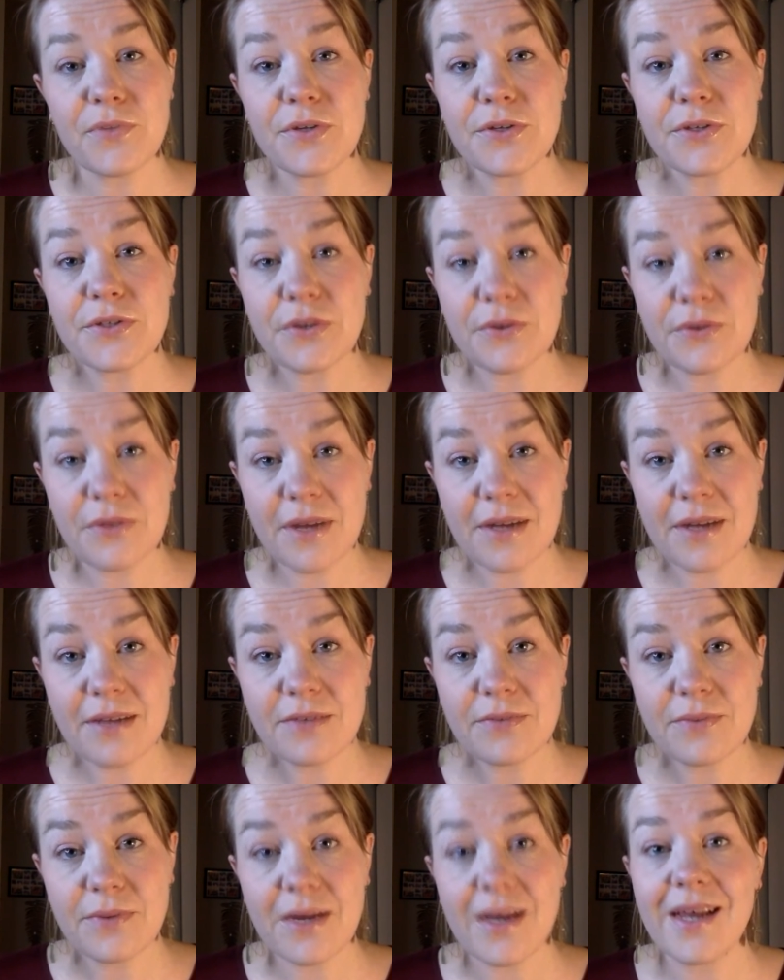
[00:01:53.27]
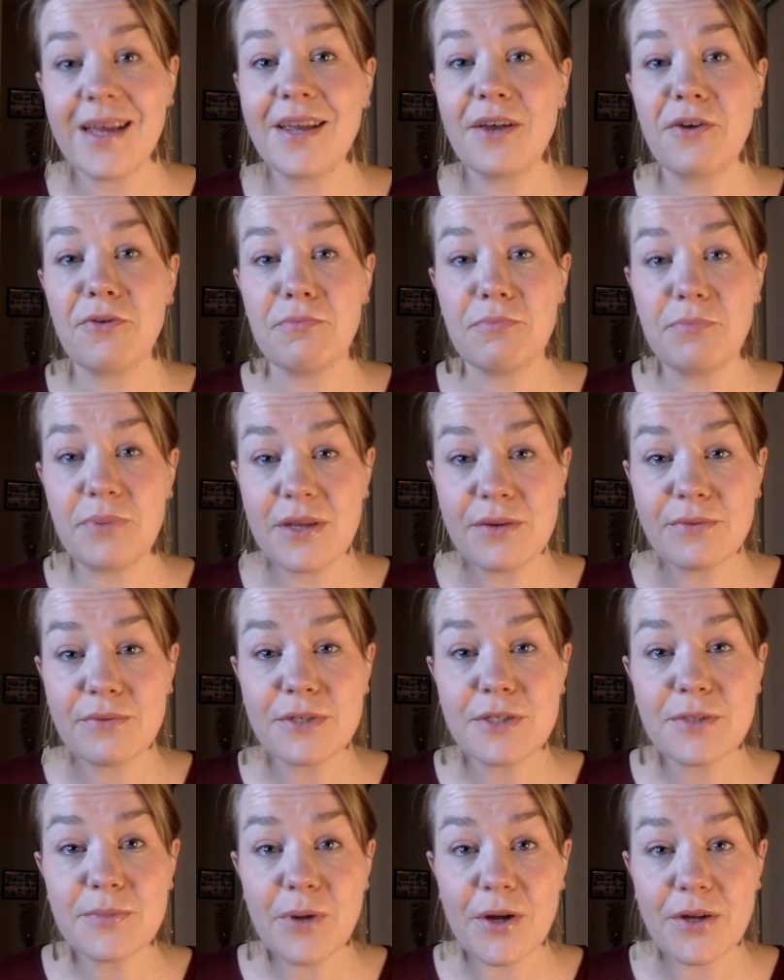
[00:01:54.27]
So that's why Be
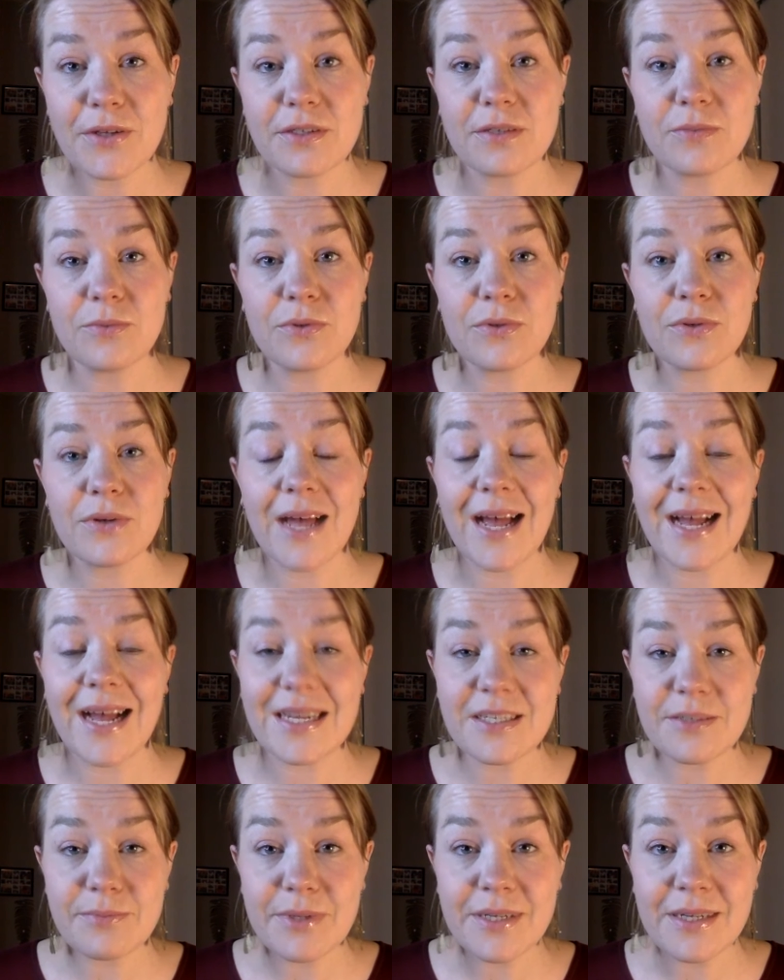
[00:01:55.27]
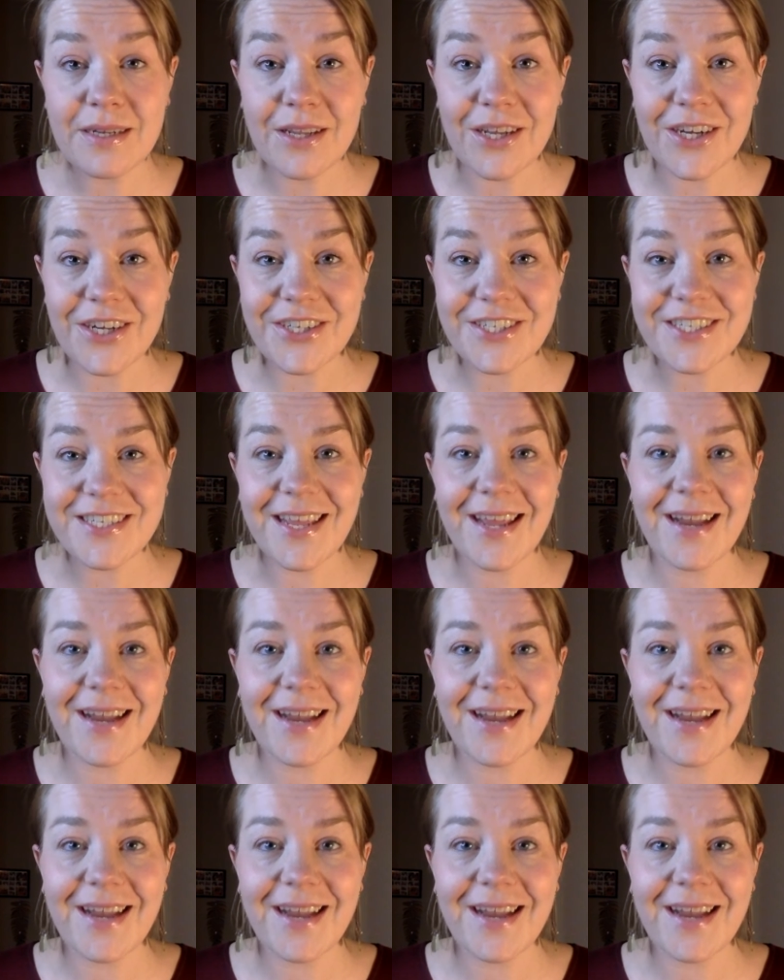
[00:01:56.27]
Responsible has been launched,